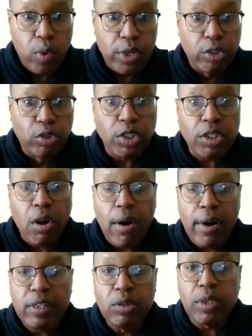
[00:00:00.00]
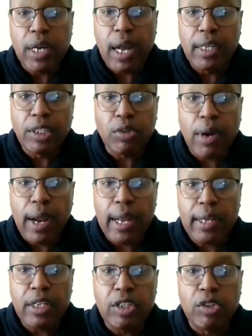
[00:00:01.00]
When you start a new
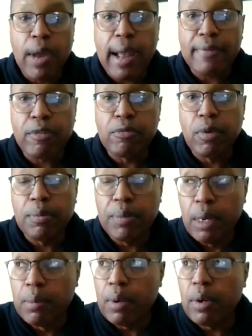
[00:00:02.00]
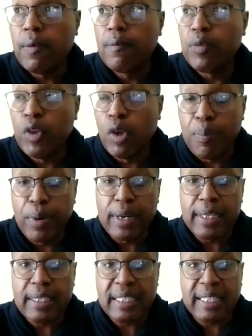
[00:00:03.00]
contract, you have to remember you're
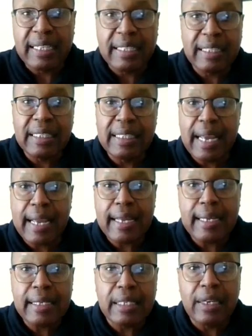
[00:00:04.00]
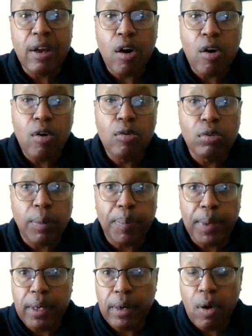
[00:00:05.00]
putting 60 days in the hole,
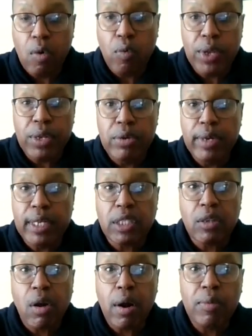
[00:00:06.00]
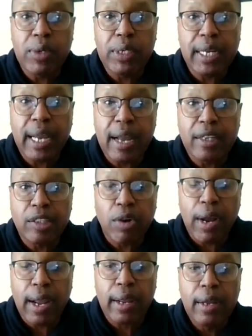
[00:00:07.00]
depending on when you get started with the
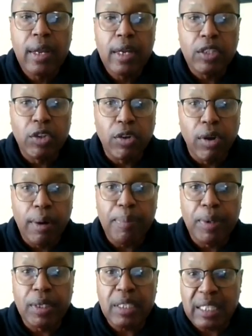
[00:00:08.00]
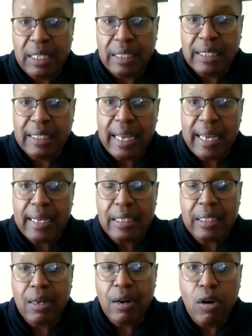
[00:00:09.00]
contract. You're going to put 60
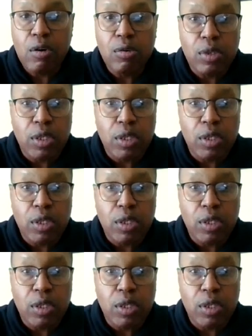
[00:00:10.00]
days in the hole.